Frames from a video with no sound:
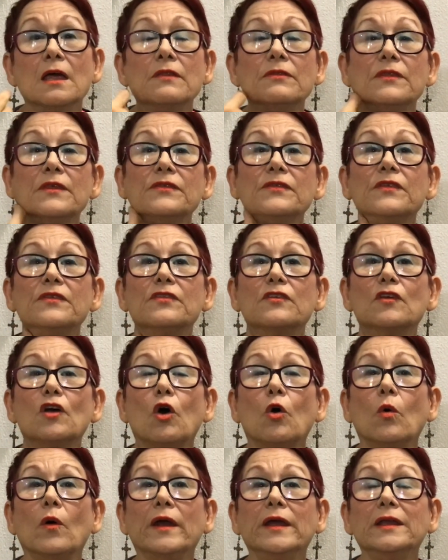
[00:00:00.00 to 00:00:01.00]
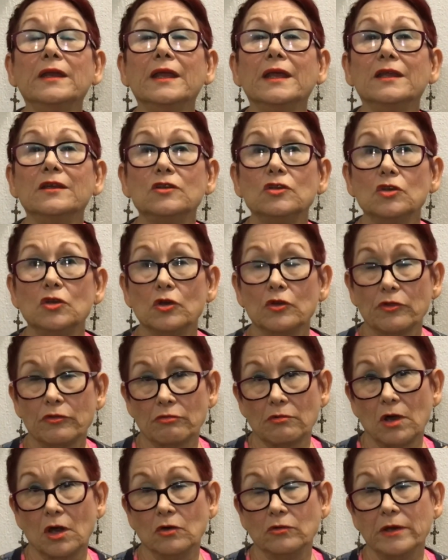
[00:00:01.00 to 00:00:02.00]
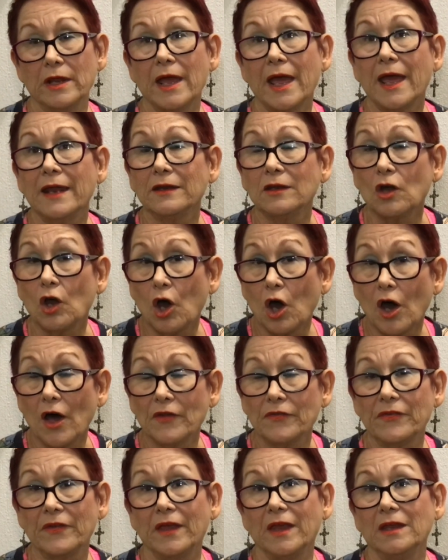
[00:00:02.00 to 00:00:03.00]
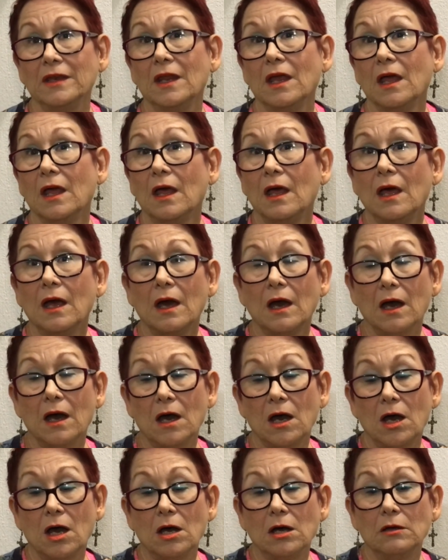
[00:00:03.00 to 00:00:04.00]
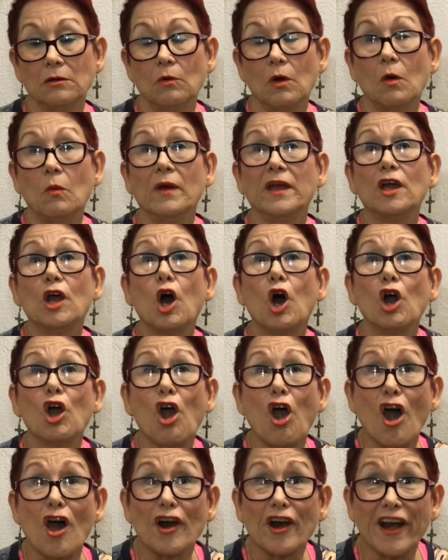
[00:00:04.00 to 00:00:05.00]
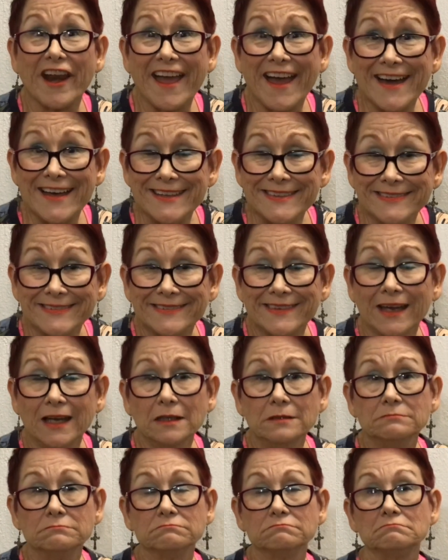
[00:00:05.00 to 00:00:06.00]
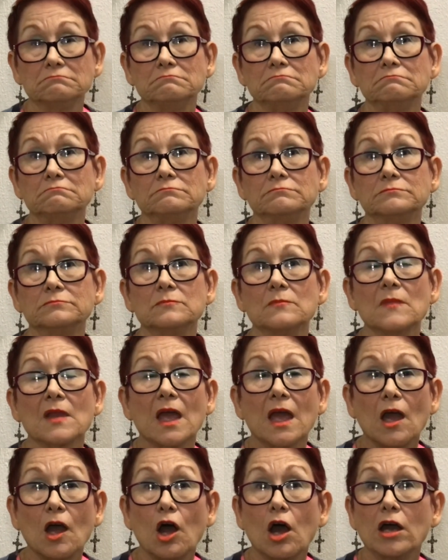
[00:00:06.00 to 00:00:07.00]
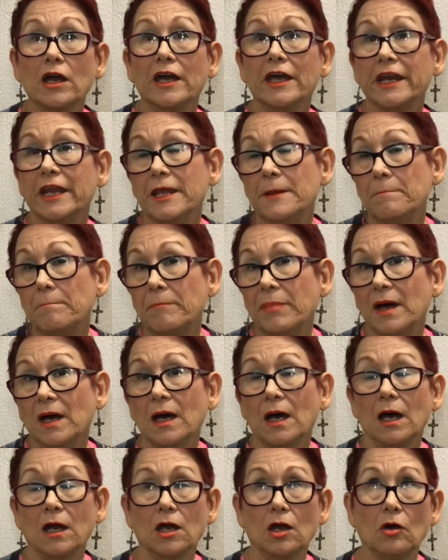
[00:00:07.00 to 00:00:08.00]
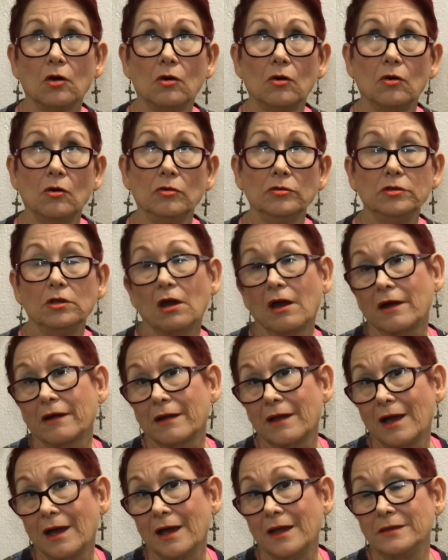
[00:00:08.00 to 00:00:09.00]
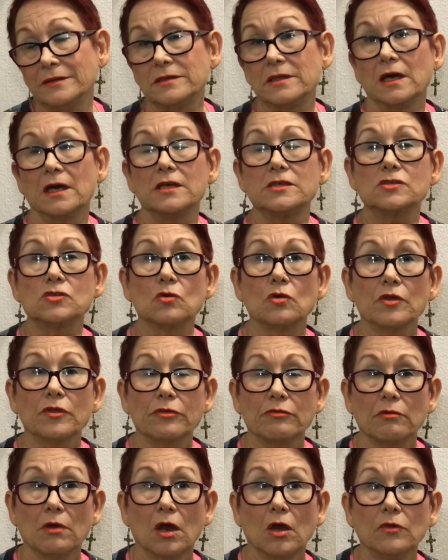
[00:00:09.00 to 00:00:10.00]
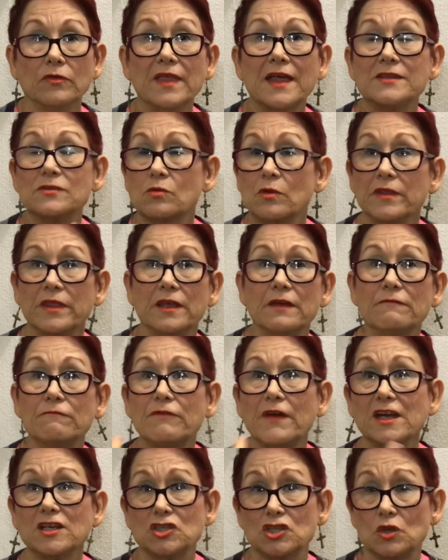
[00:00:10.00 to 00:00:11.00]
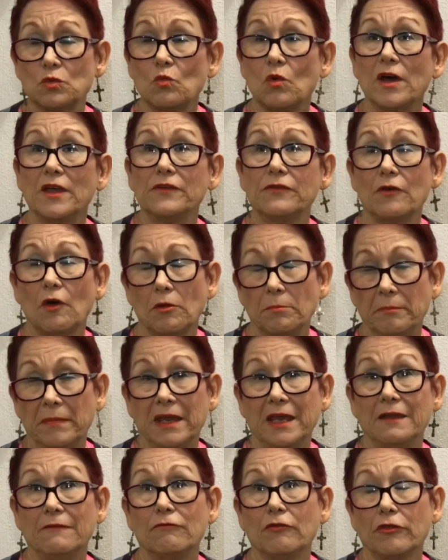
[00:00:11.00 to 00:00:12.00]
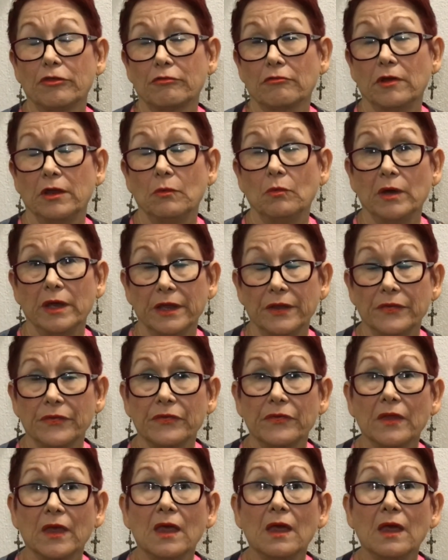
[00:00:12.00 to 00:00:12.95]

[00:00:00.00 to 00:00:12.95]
This is going into your throat and causing what we call garganta, gripa, a cold, garganta, a sore throat. That's where the infection was on me for 3 weeks.